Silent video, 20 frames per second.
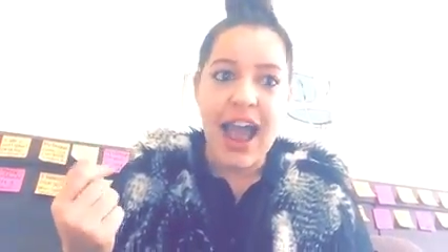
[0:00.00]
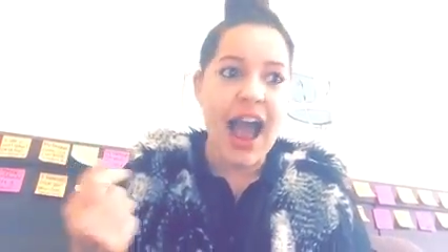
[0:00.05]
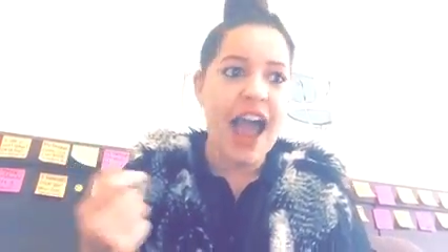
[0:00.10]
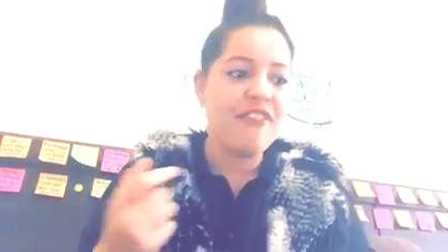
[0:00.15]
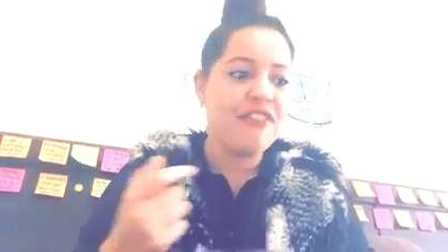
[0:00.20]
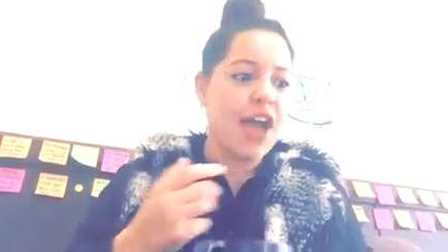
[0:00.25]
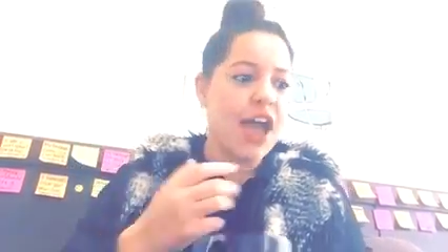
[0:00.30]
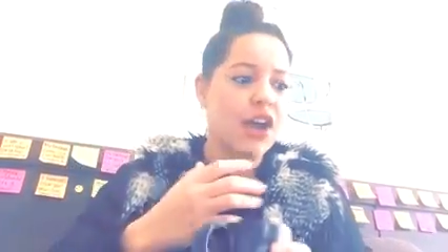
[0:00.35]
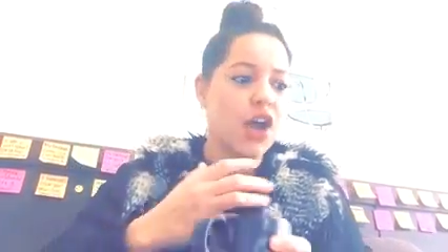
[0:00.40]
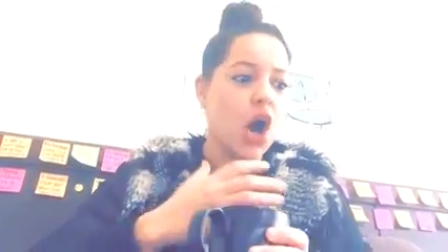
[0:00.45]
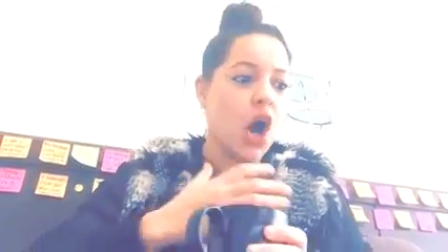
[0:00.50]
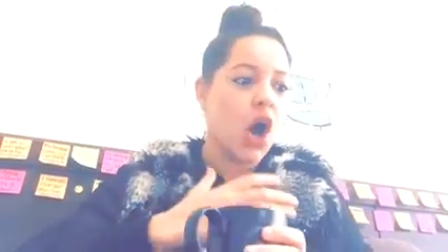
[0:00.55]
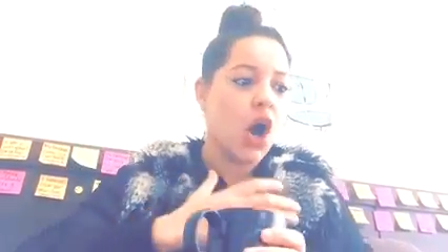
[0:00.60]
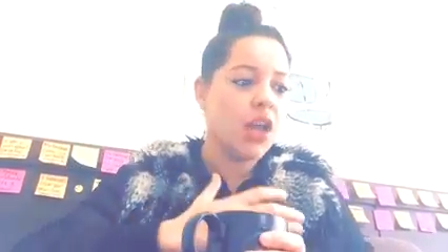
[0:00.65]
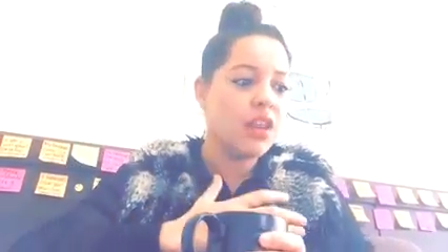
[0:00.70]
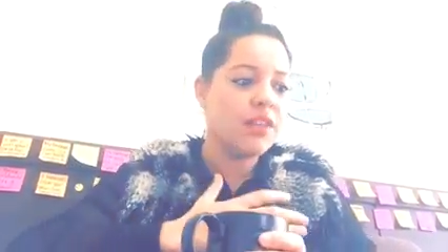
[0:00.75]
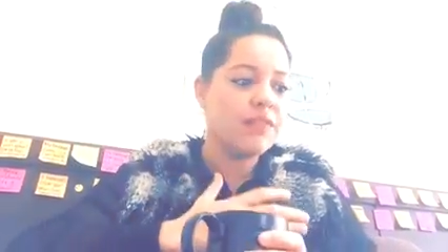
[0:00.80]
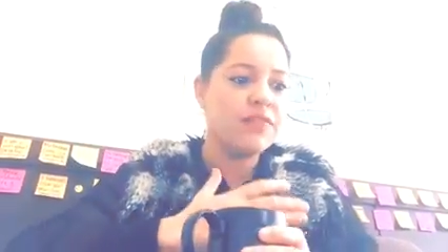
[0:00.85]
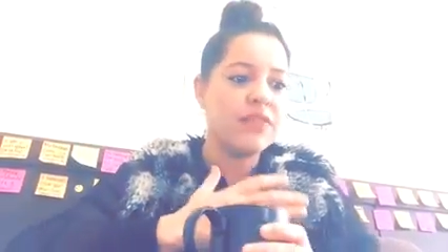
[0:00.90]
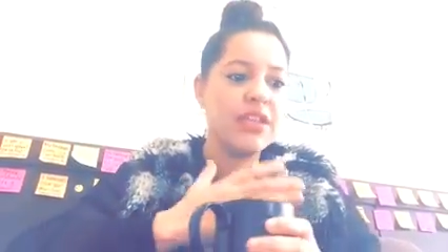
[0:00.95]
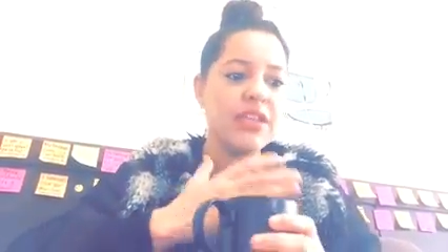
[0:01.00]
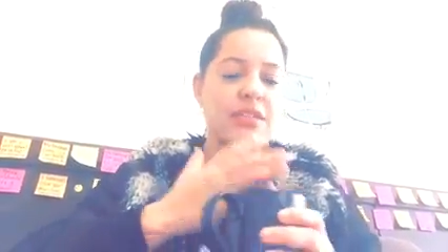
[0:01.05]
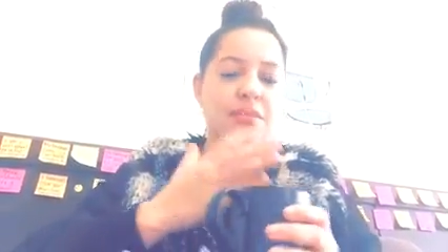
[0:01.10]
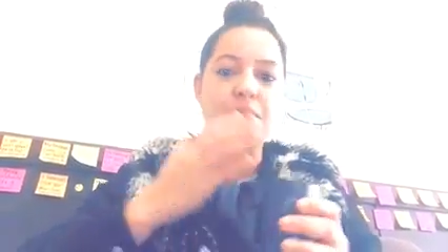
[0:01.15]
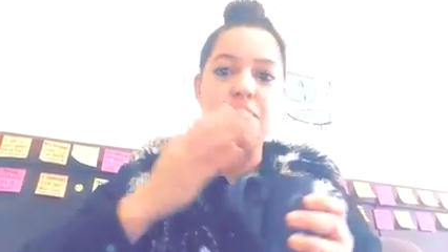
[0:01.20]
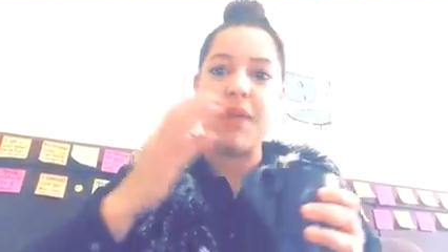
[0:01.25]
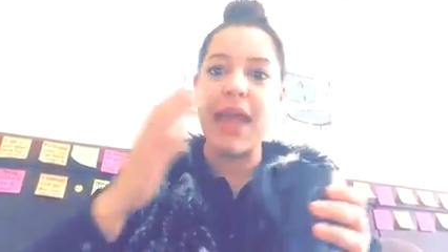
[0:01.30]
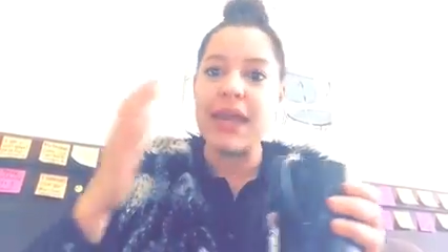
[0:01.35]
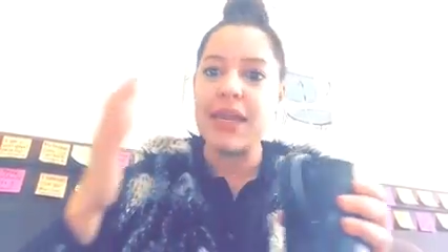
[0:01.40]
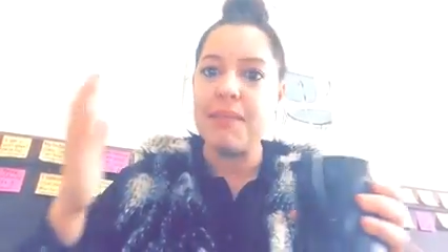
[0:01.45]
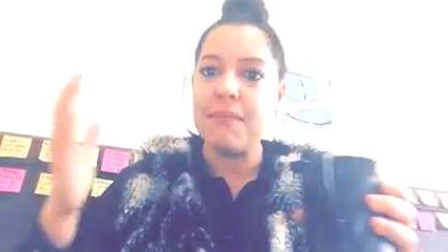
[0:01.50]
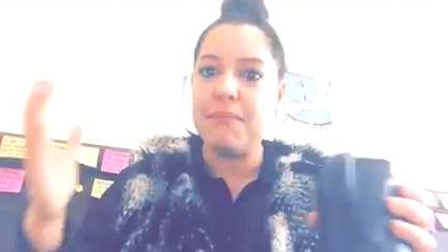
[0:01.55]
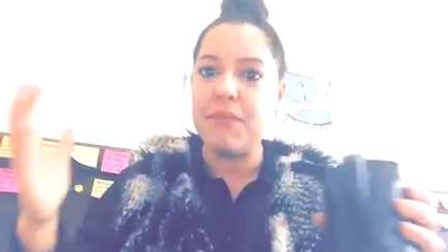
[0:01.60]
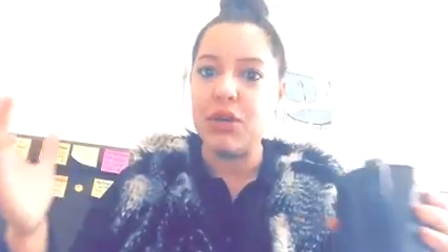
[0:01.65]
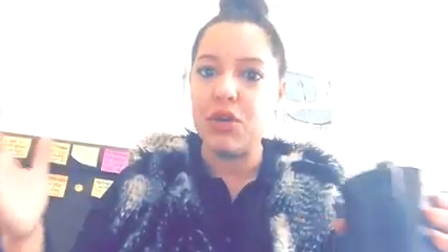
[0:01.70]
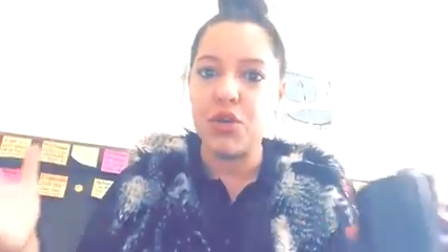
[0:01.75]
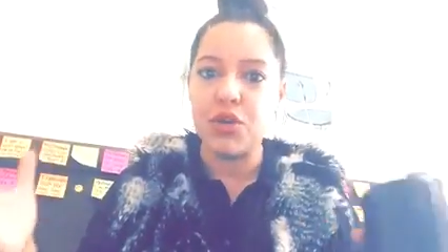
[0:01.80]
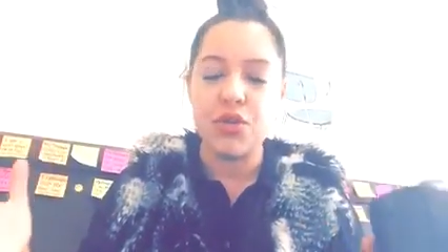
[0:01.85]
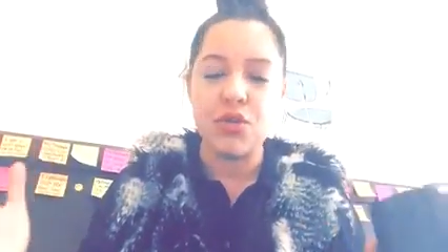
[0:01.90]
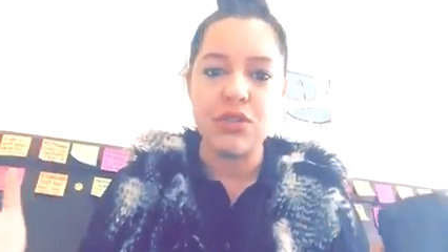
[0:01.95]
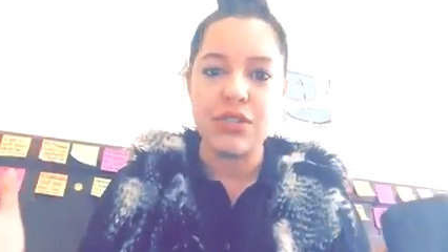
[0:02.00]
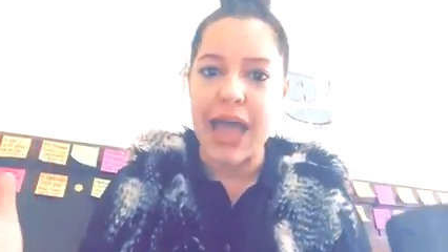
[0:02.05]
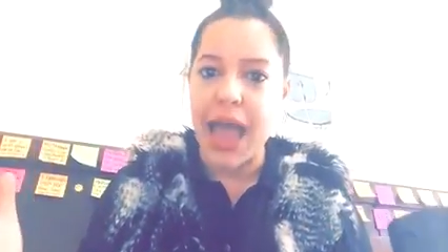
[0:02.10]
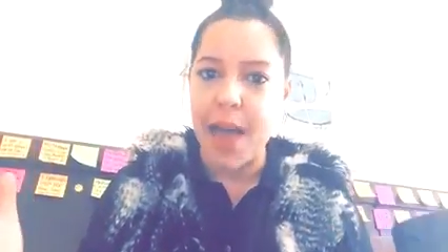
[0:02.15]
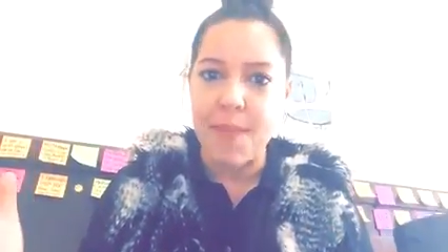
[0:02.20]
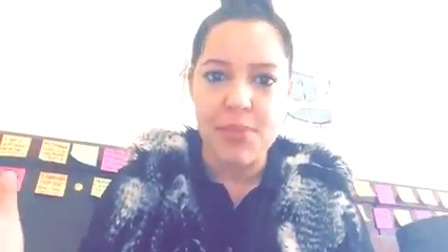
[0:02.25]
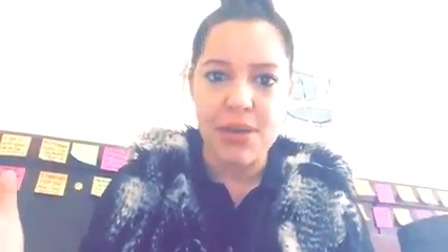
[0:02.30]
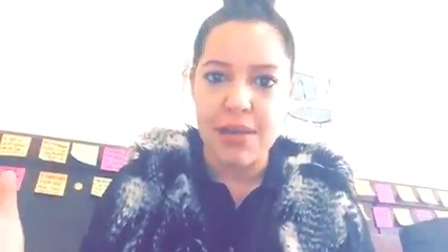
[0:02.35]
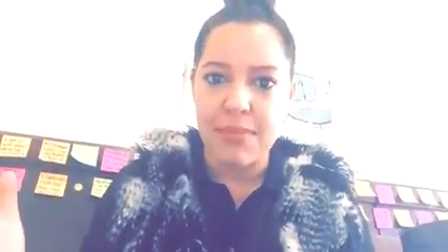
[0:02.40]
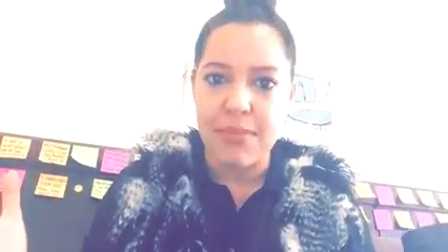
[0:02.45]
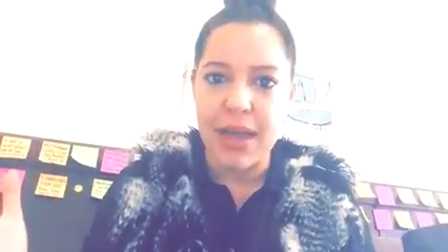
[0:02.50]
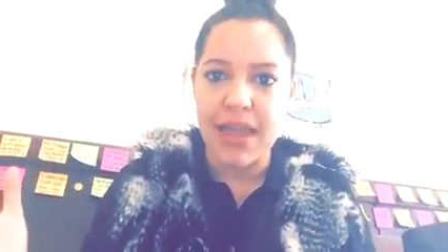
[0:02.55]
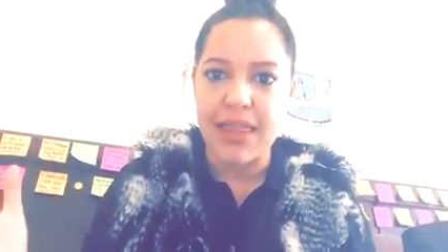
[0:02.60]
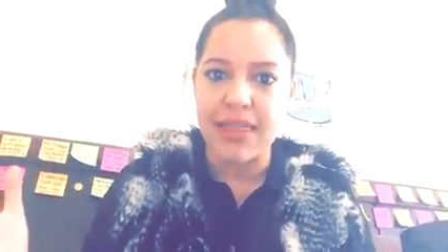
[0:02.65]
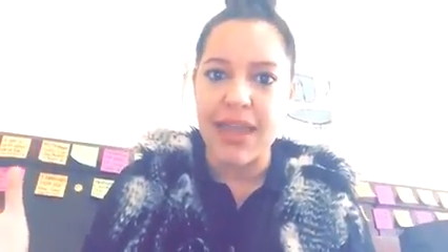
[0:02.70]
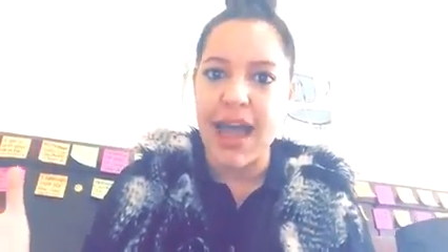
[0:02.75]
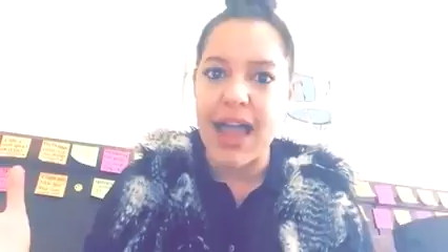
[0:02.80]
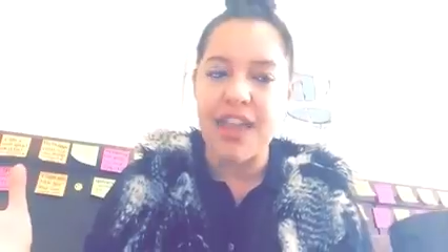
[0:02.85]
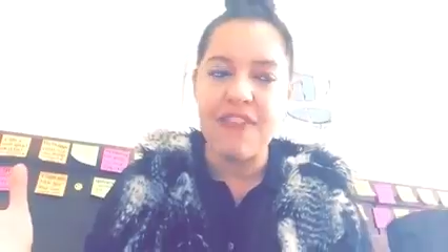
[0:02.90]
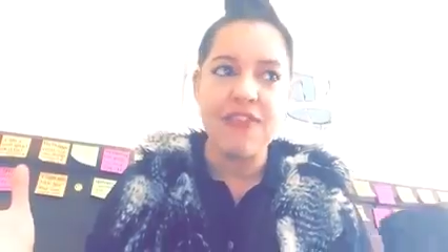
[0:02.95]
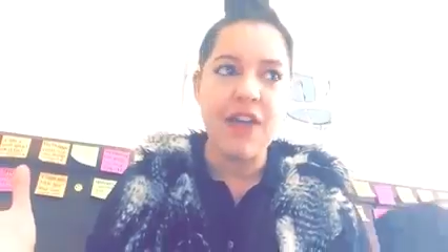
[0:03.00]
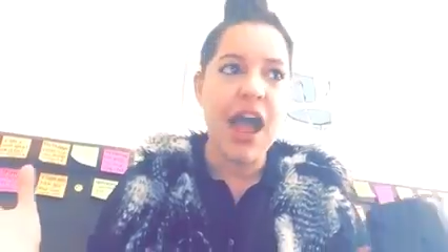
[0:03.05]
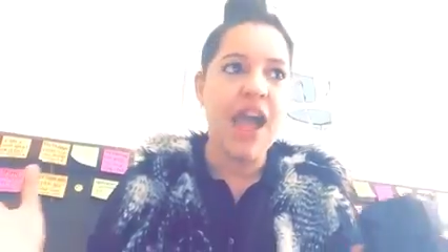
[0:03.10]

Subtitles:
I've had all of these many miracles happen in my life,